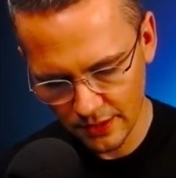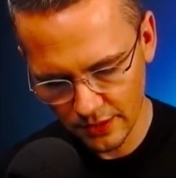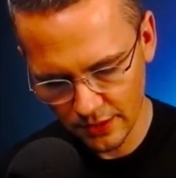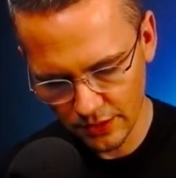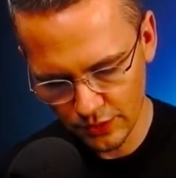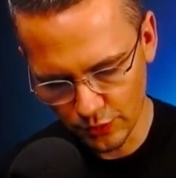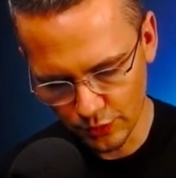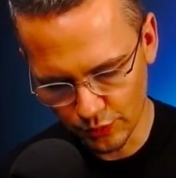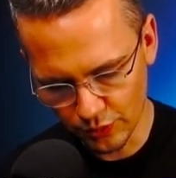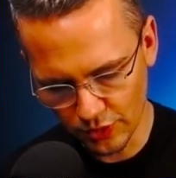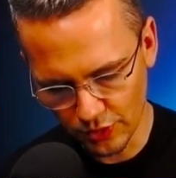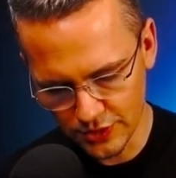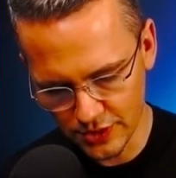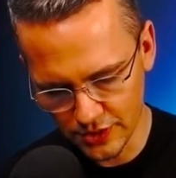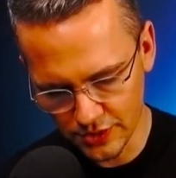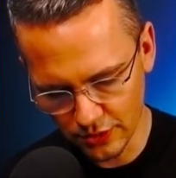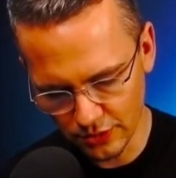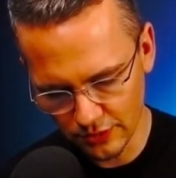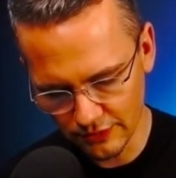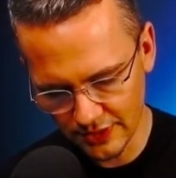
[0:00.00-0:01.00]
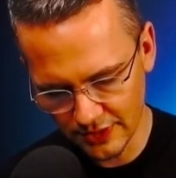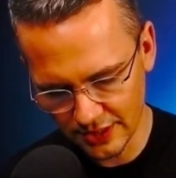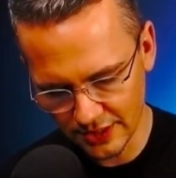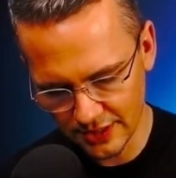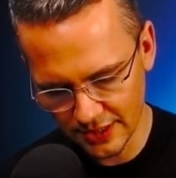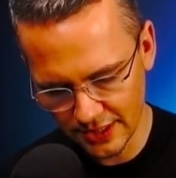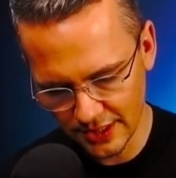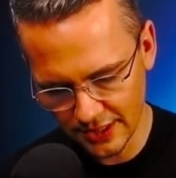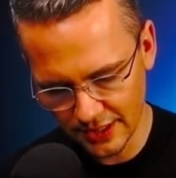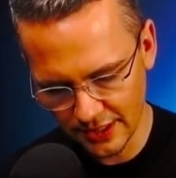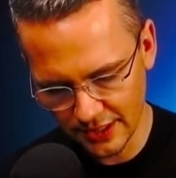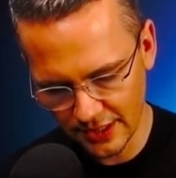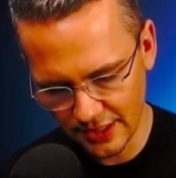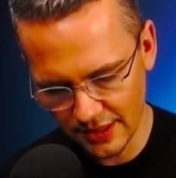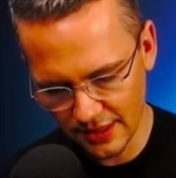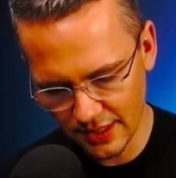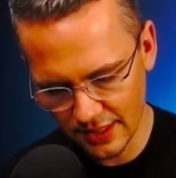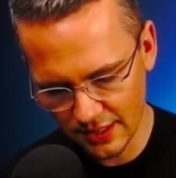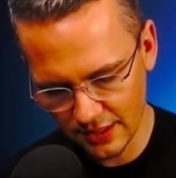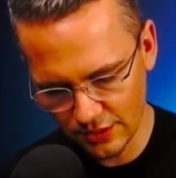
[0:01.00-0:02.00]
to process all of that data,
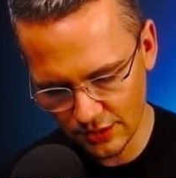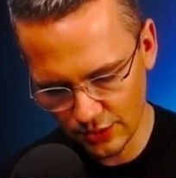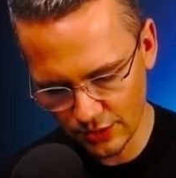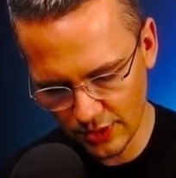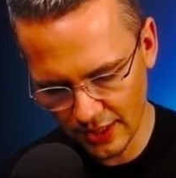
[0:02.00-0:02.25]
and then you